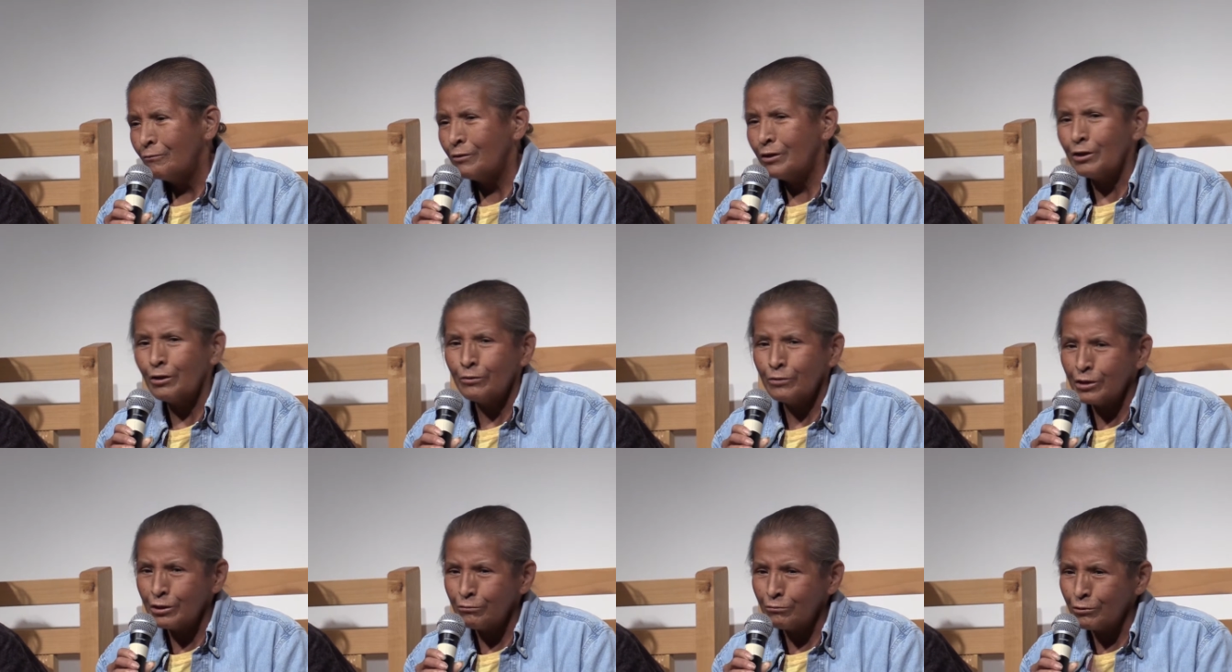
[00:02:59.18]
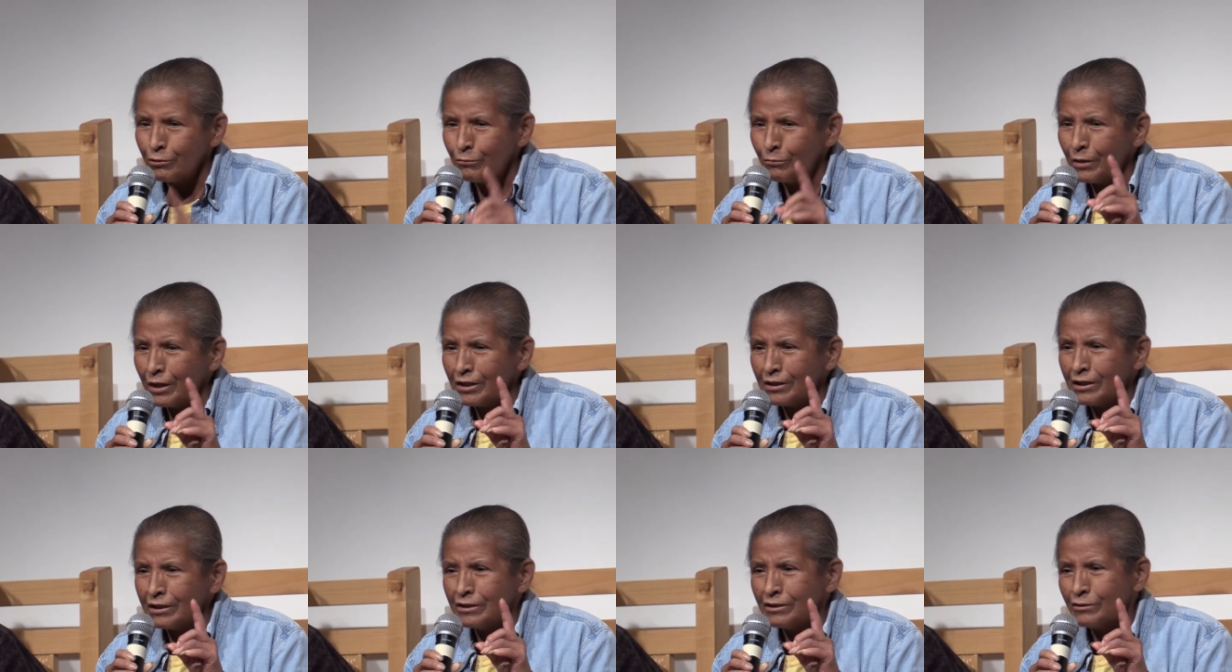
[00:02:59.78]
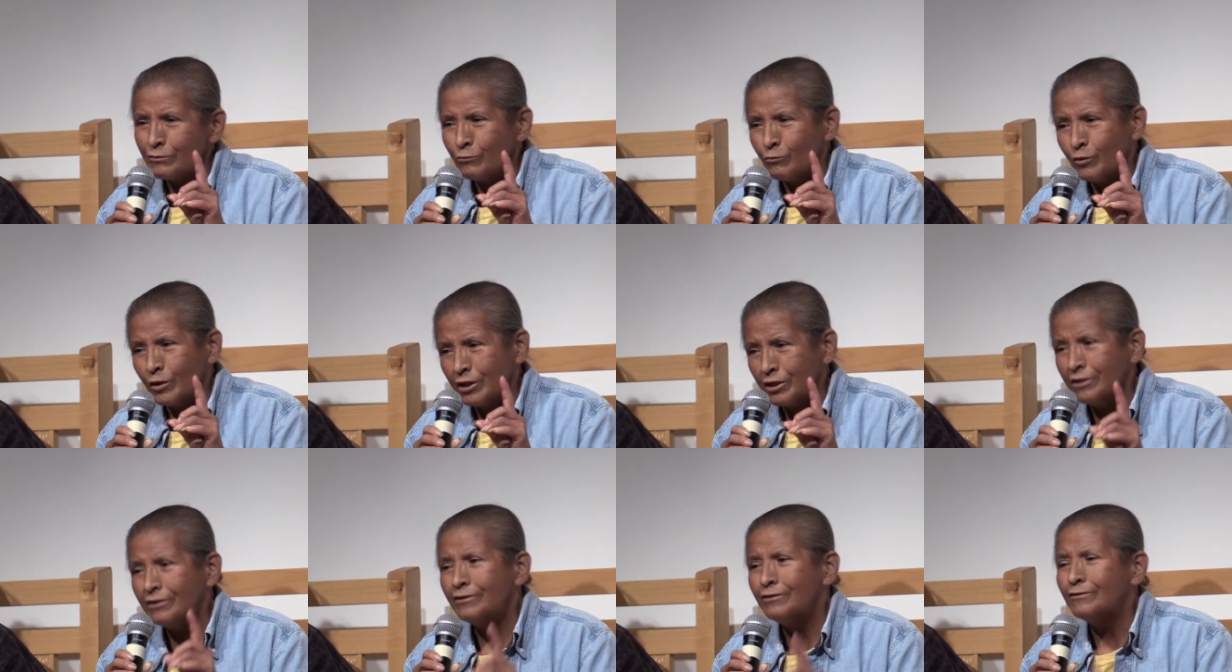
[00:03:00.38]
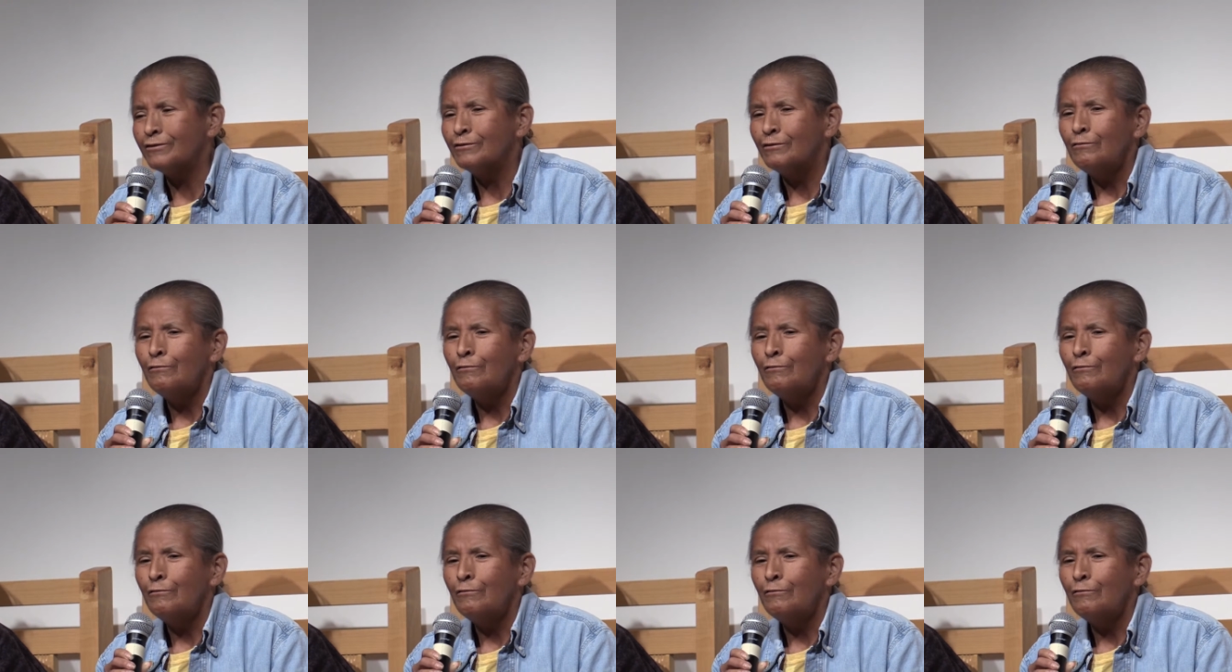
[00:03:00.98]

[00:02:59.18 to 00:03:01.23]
We only grew melons once.